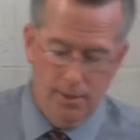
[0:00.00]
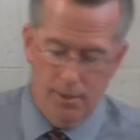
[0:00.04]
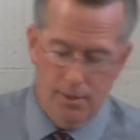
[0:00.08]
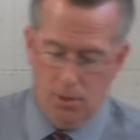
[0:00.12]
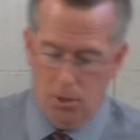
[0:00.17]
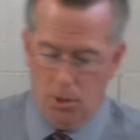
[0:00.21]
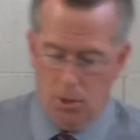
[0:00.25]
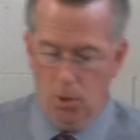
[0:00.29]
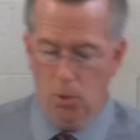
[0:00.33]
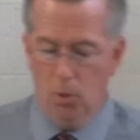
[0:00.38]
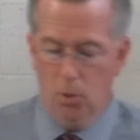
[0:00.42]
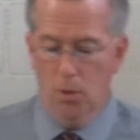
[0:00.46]

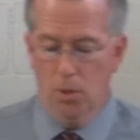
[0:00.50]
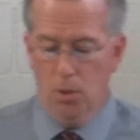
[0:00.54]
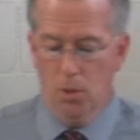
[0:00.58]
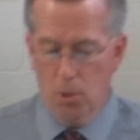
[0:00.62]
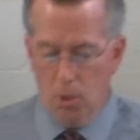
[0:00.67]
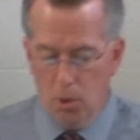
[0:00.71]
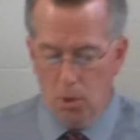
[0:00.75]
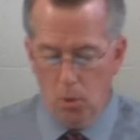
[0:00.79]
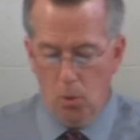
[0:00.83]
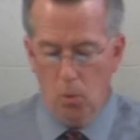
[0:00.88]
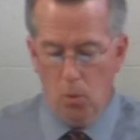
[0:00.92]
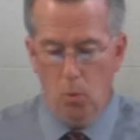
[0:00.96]
to
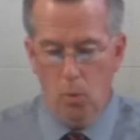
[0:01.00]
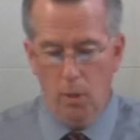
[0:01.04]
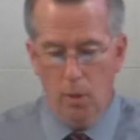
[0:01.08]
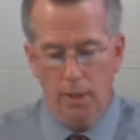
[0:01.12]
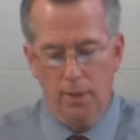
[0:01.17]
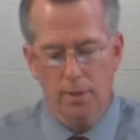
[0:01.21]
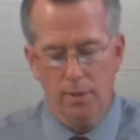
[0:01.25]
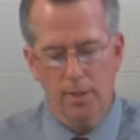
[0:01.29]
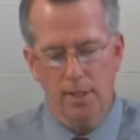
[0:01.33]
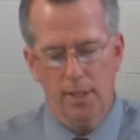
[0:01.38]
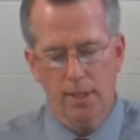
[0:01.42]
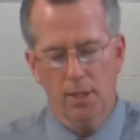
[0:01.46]
do
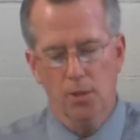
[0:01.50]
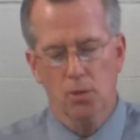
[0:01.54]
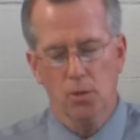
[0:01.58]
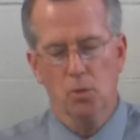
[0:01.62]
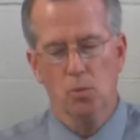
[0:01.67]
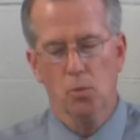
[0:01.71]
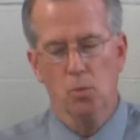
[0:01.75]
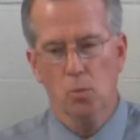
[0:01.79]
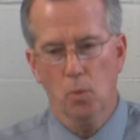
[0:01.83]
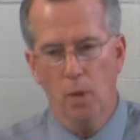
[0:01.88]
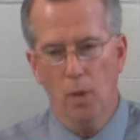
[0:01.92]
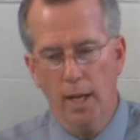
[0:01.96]
what is
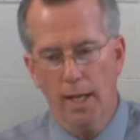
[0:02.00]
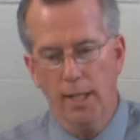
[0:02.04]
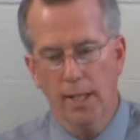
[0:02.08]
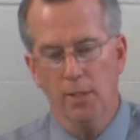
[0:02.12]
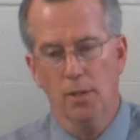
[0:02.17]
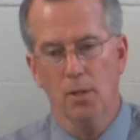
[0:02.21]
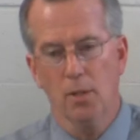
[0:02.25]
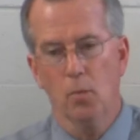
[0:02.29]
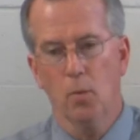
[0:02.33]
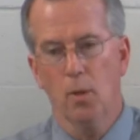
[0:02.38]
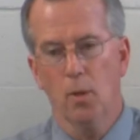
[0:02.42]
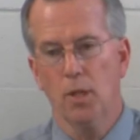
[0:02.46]
right.
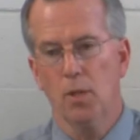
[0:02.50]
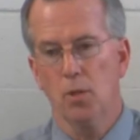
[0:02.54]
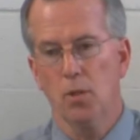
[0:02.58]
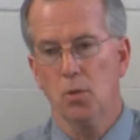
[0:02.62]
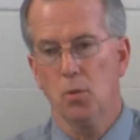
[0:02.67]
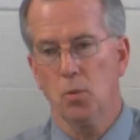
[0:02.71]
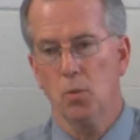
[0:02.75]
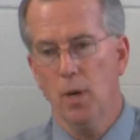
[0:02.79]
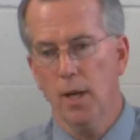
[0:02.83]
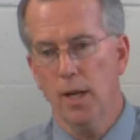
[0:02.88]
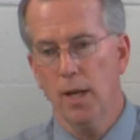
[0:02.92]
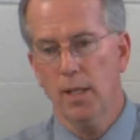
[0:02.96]
And what
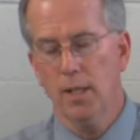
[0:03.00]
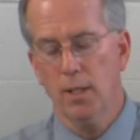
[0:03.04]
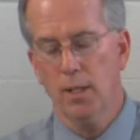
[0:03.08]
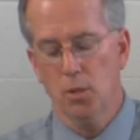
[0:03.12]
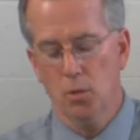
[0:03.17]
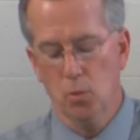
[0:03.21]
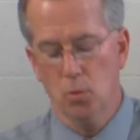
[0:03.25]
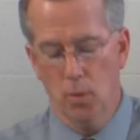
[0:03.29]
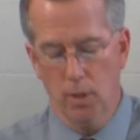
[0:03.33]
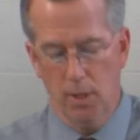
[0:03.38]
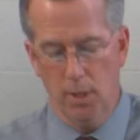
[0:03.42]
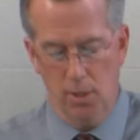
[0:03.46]
is right
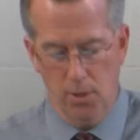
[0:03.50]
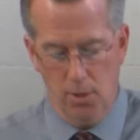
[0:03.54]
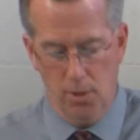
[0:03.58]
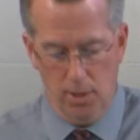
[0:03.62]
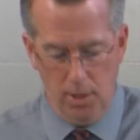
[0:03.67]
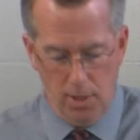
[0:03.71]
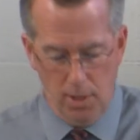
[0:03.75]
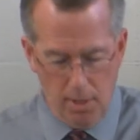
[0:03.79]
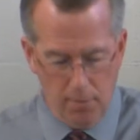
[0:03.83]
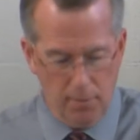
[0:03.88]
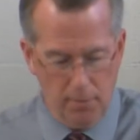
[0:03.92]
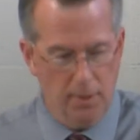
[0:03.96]
is what is
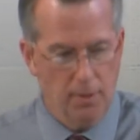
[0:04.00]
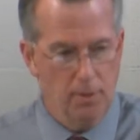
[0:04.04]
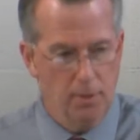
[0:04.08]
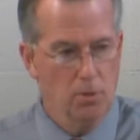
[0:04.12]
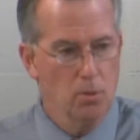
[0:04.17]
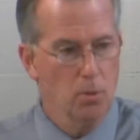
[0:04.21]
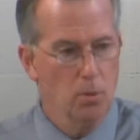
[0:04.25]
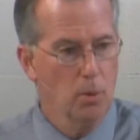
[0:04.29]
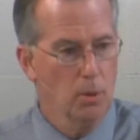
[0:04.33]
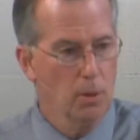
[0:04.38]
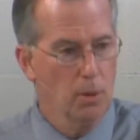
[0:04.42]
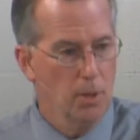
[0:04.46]
loving
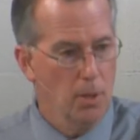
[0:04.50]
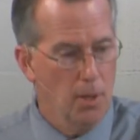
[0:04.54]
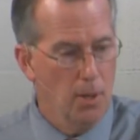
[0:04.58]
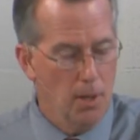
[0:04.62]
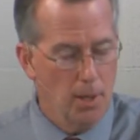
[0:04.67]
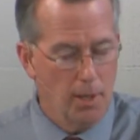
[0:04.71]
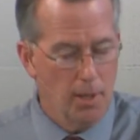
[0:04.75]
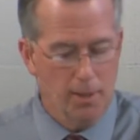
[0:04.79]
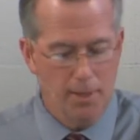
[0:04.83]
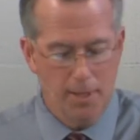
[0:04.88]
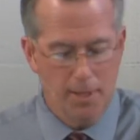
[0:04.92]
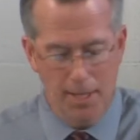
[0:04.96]
toward
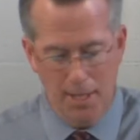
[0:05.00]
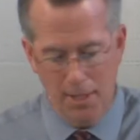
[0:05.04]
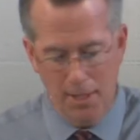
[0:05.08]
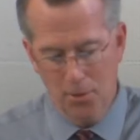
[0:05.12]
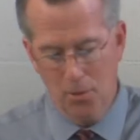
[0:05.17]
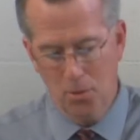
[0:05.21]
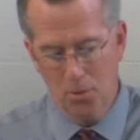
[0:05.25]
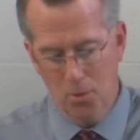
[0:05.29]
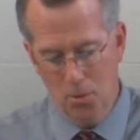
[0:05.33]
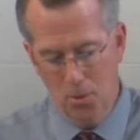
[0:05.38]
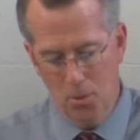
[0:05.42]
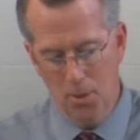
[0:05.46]
God and
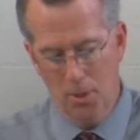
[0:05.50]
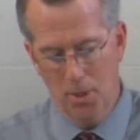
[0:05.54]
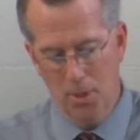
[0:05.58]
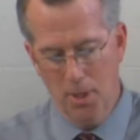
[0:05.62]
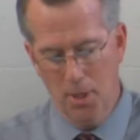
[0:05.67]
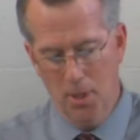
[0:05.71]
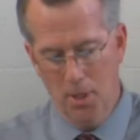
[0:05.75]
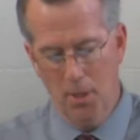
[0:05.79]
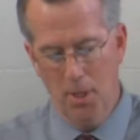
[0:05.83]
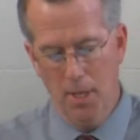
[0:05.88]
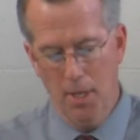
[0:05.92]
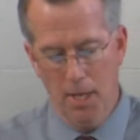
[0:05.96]
toward
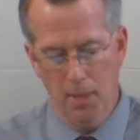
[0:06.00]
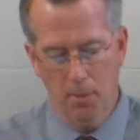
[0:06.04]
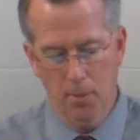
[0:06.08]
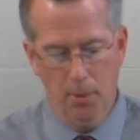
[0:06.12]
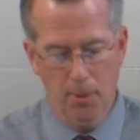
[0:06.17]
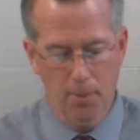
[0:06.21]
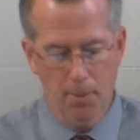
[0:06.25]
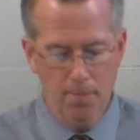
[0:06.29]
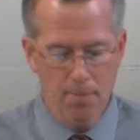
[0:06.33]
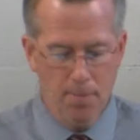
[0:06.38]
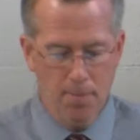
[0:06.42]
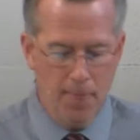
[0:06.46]
our
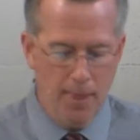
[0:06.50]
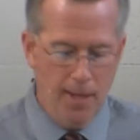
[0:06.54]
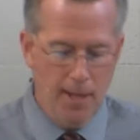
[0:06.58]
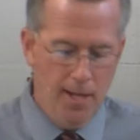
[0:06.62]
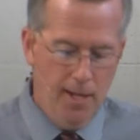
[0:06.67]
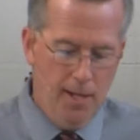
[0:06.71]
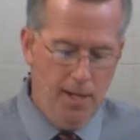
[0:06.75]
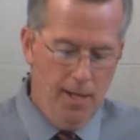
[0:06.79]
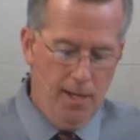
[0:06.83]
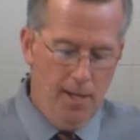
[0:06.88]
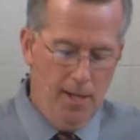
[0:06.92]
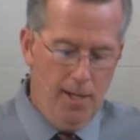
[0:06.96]
neighbor.
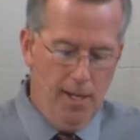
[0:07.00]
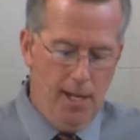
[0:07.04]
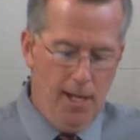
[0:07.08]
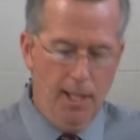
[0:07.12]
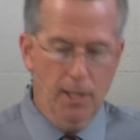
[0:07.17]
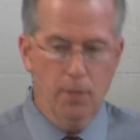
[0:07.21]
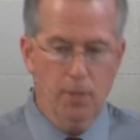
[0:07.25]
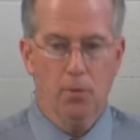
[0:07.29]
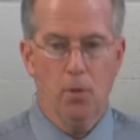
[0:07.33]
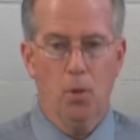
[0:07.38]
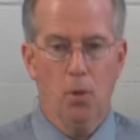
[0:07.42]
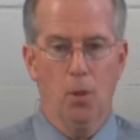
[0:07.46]

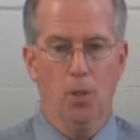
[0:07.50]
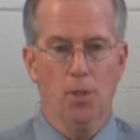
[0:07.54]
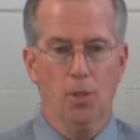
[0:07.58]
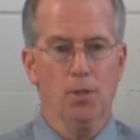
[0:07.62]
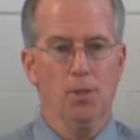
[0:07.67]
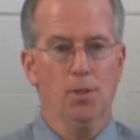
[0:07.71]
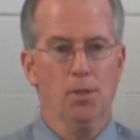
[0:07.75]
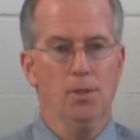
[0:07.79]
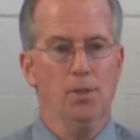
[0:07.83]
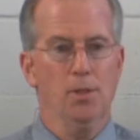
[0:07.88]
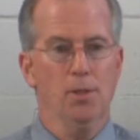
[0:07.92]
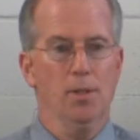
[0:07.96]
And of
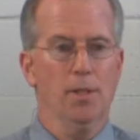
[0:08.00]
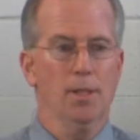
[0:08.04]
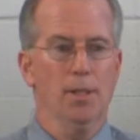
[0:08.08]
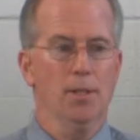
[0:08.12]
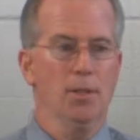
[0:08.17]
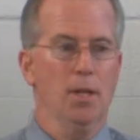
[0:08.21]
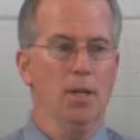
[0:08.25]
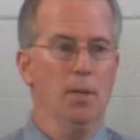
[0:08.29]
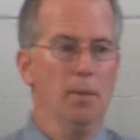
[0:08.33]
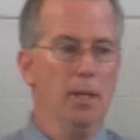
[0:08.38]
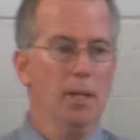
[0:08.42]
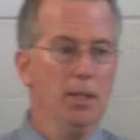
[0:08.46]
course, as
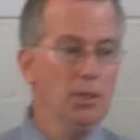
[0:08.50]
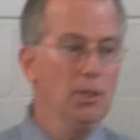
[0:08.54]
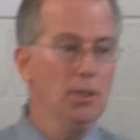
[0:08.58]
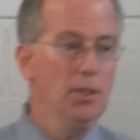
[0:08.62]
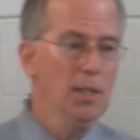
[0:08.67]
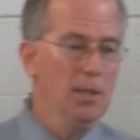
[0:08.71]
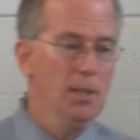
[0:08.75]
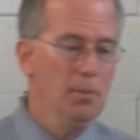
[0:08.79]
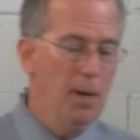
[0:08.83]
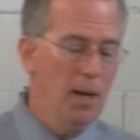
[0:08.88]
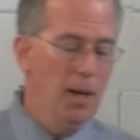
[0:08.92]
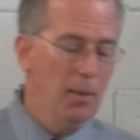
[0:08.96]
I mentioned
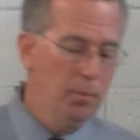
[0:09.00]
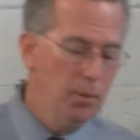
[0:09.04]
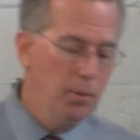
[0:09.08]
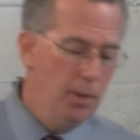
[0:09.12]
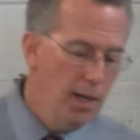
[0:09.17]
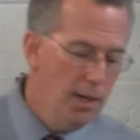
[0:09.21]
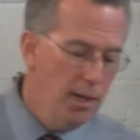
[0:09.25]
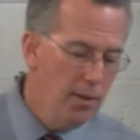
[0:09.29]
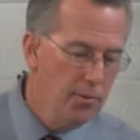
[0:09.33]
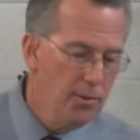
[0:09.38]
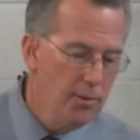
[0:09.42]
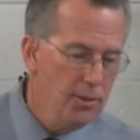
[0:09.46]
in my
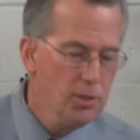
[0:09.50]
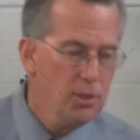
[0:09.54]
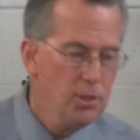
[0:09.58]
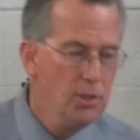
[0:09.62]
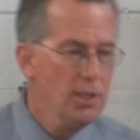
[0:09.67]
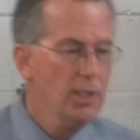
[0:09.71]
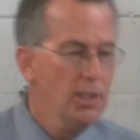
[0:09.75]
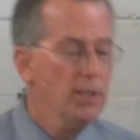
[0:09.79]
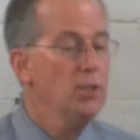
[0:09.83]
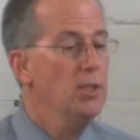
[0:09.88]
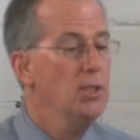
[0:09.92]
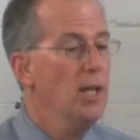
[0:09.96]
prayer, this is
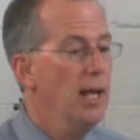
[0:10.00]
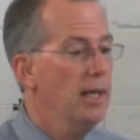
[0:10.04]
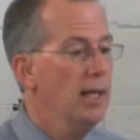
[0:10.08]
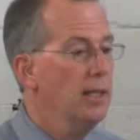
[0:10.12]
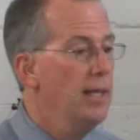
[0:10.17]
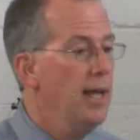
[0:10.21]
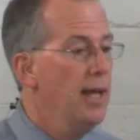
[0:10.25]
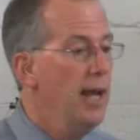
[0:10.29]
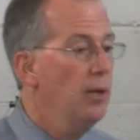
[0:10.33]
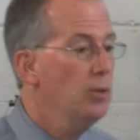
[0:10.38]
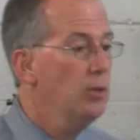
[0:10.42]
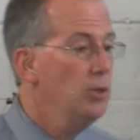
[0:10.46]

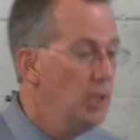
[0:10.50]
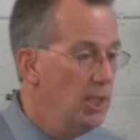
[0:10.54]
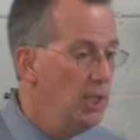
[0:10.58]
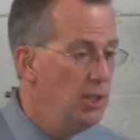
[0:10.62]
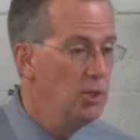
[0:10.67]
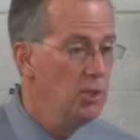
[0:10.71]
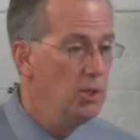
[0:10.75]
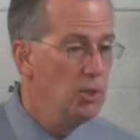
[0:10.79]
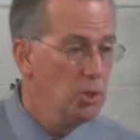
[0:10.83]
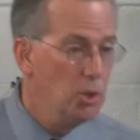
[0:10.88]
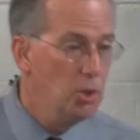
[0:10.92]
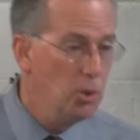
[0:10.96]
exactly how
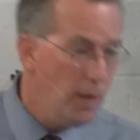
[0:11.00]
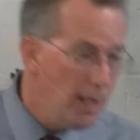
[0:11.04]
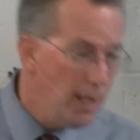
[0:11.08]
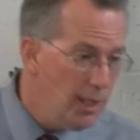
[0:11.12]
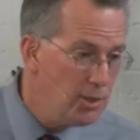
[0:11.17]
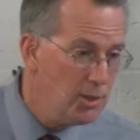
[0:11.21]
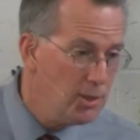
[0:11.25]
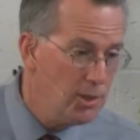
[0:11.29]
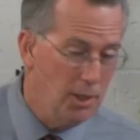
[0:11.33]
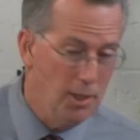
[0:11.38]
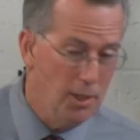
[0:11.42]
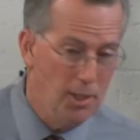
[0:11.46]
Jesus
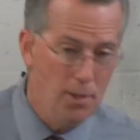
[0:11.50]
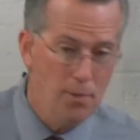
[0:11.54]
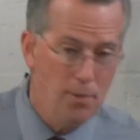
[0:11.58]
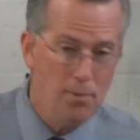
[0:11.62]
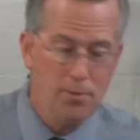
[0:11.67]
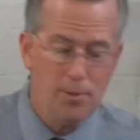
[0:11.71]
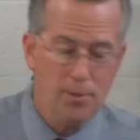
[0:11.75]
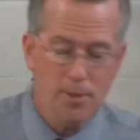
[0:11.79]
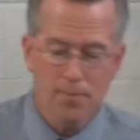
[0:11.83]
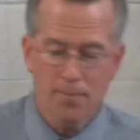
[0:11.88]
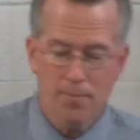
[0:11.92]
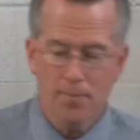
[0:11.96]
Christ
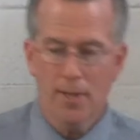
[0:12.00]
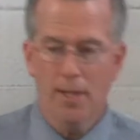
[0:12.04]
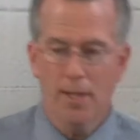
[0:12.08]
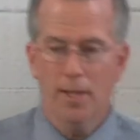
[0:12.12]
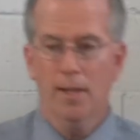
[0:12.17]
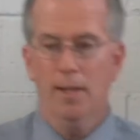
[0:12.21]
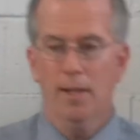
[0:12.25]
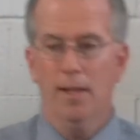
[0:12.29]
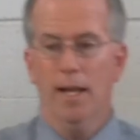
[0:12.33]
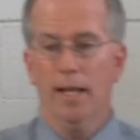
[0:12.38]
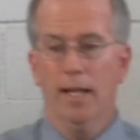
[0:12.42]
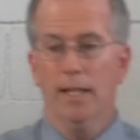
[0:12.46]
lived,
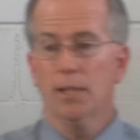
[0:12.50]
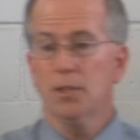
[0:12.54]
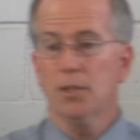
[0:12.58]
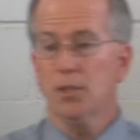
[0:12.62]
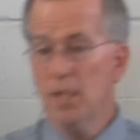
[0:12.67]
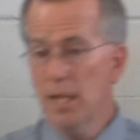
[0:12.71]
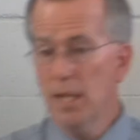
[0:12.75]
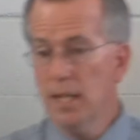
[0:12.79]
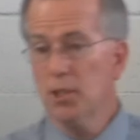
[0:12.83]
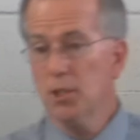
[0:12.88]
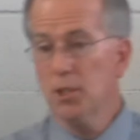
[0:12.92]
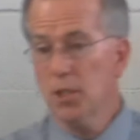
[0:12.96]
and it's
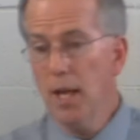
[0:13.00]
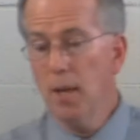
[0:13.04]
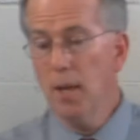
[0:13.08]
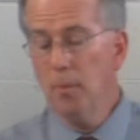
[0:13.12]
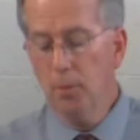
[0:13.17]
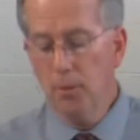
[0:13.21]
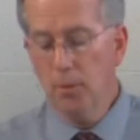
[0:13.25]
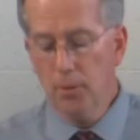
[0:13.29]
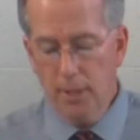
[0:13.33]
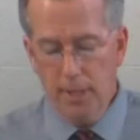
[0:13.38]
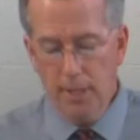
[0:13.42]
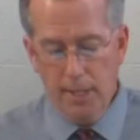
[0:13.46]
the
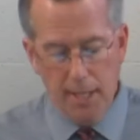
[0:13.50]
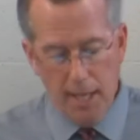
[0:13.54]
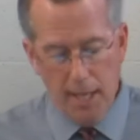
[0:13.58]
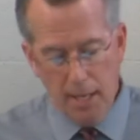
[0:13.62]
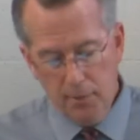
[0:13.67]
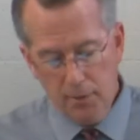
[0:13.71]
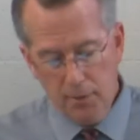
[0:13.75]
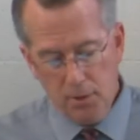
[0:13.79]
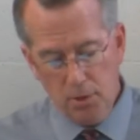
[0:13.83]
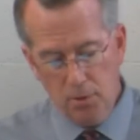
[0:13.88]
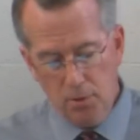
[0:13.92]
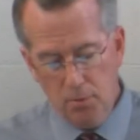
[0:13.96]
example that he gave
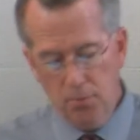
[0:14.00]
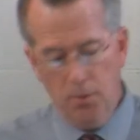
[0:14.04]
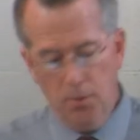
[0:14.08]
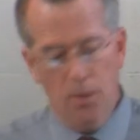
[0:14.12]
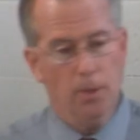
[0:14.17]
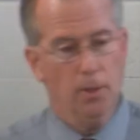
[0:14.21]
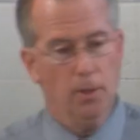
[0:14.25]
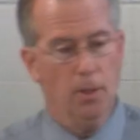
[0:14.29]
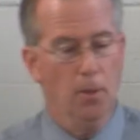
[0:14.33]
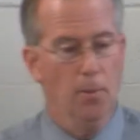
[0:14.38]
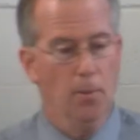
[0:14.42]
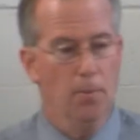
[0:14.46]
us to
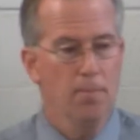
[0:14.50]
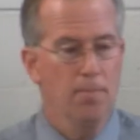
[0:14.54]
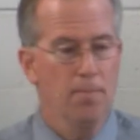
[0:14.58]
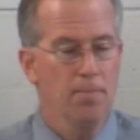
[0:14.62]
follow.